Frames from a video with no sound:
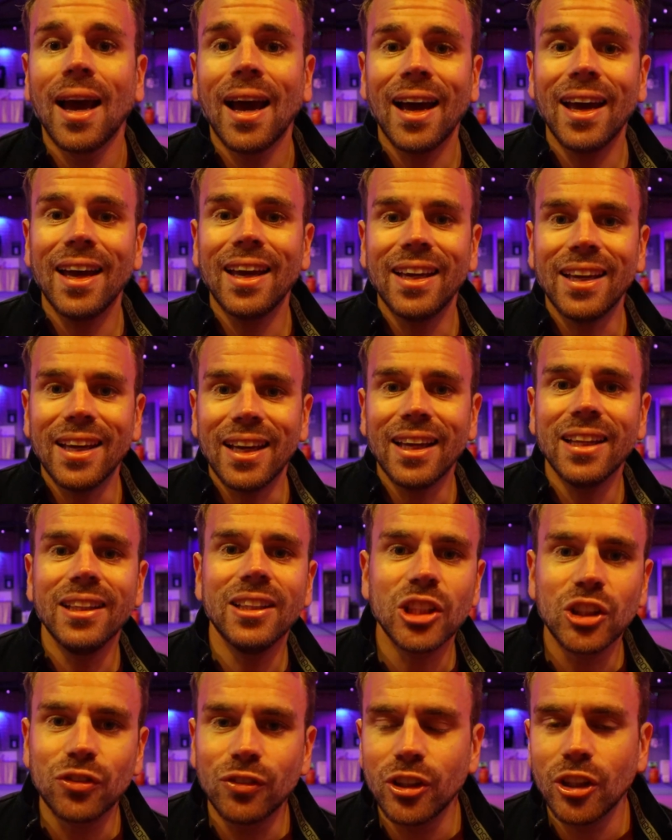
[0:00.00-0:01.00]
Hey, in
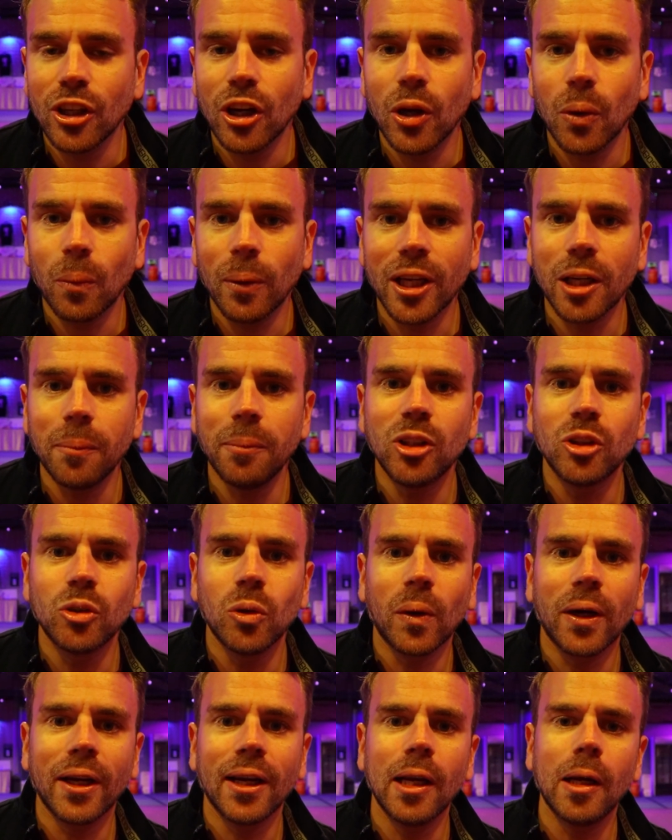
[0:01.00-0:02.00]
this video, we're going to be
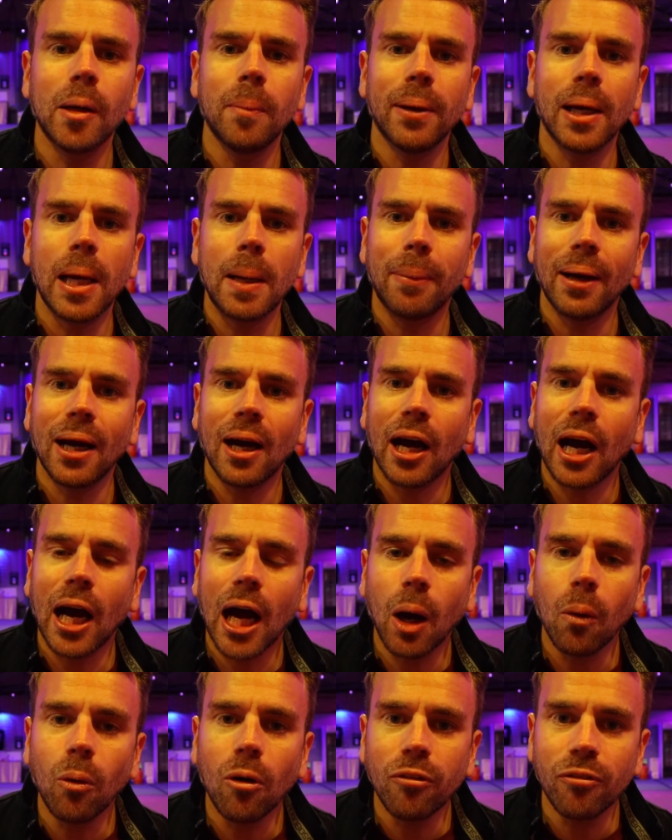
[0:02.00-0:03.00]
talking a little bit about
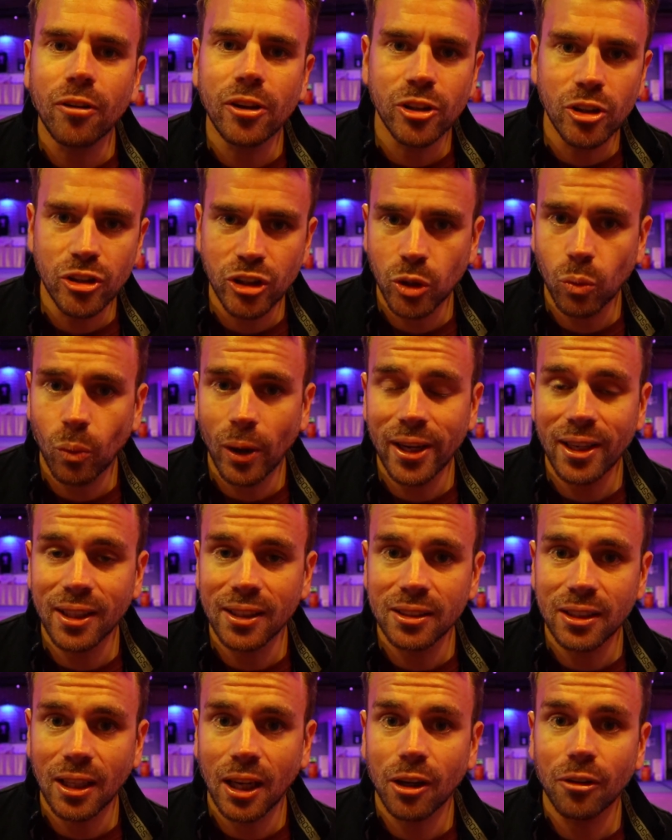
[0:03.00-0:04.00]
how often you should weigh
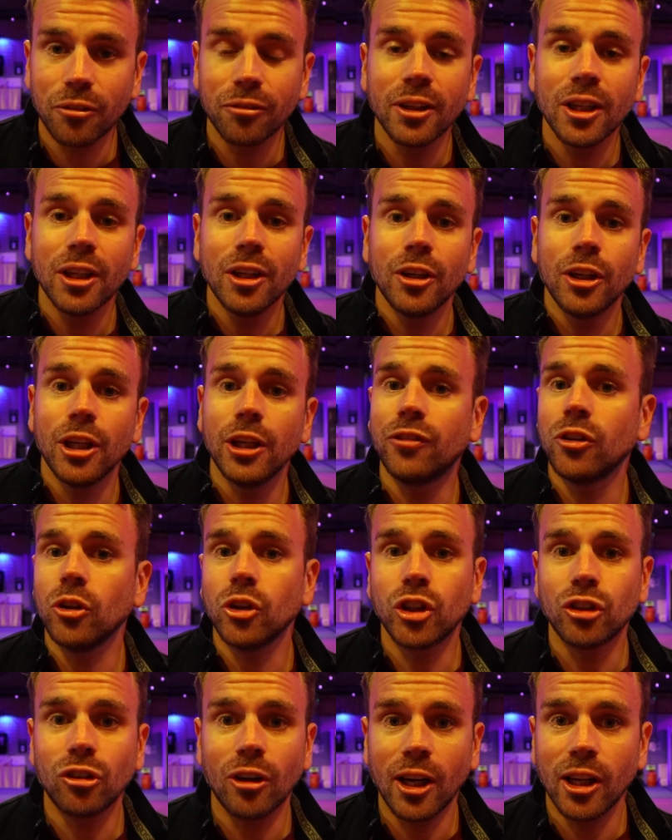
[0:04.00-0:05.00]
yourself if you're
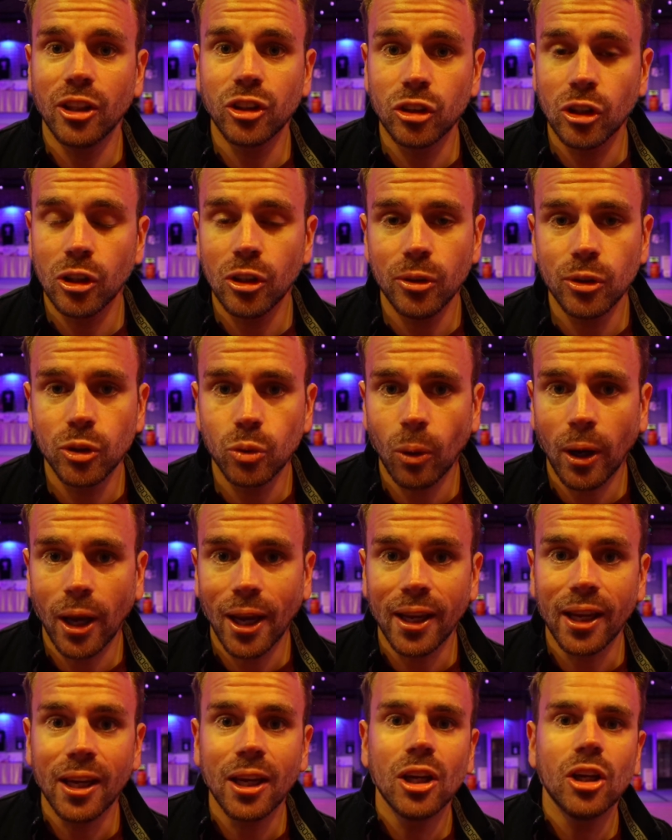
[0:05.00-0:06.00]
trying to lose
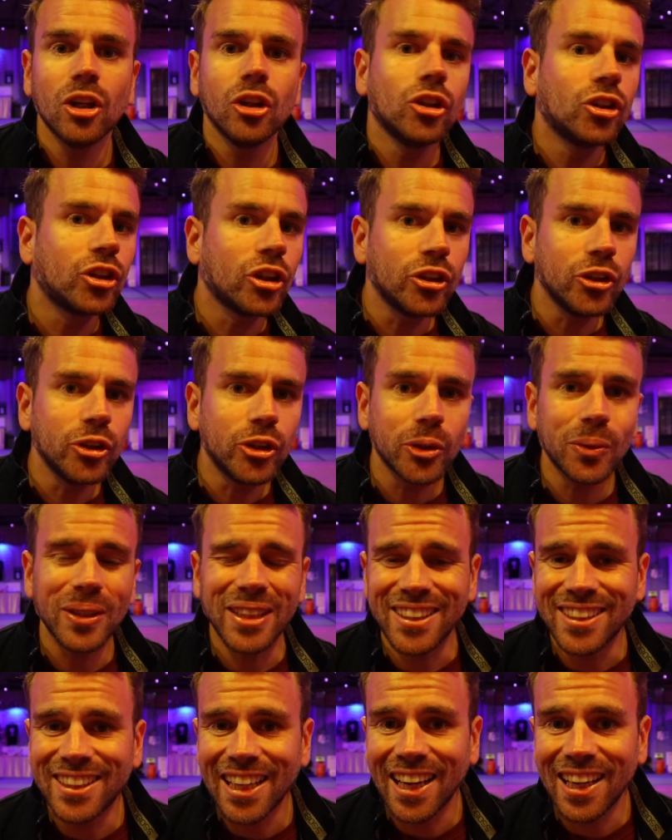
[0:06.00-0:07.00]
weight. Should you do
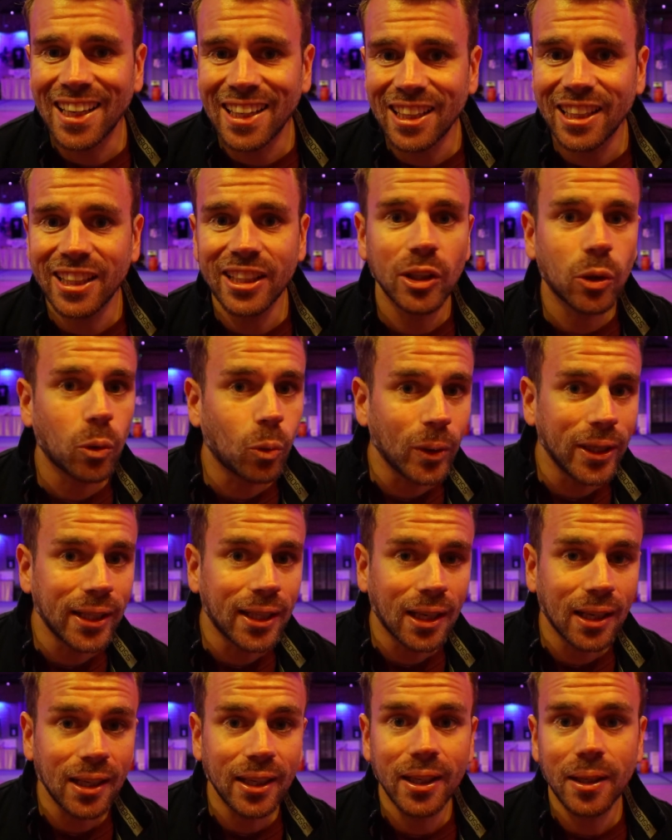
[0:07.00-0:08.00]
it daily,
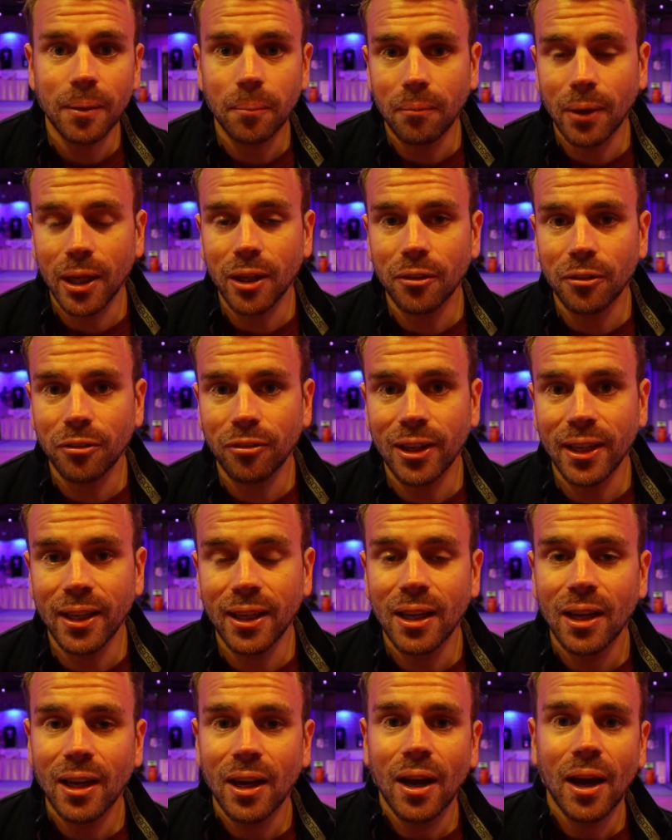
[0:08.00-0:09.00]
weekly,
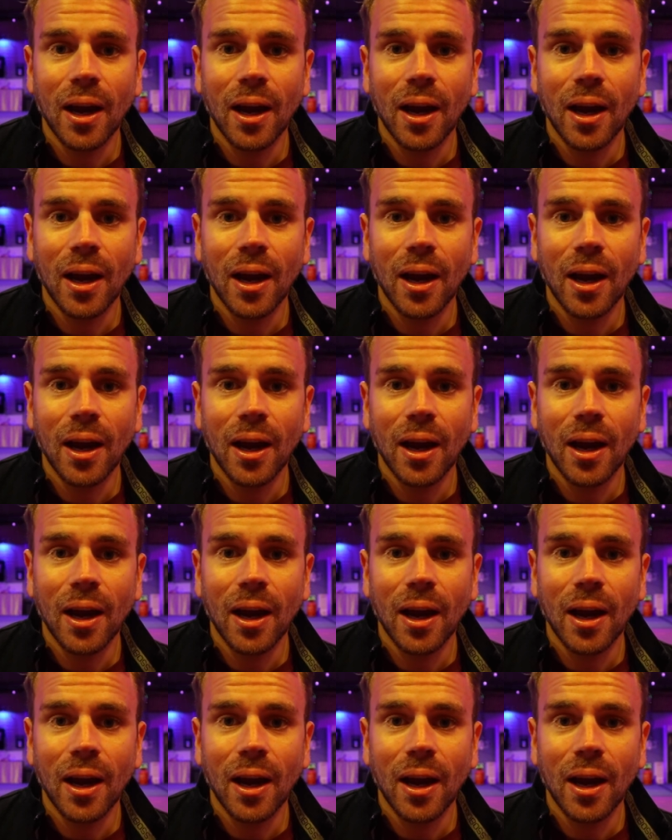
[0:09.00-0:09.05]
monthly?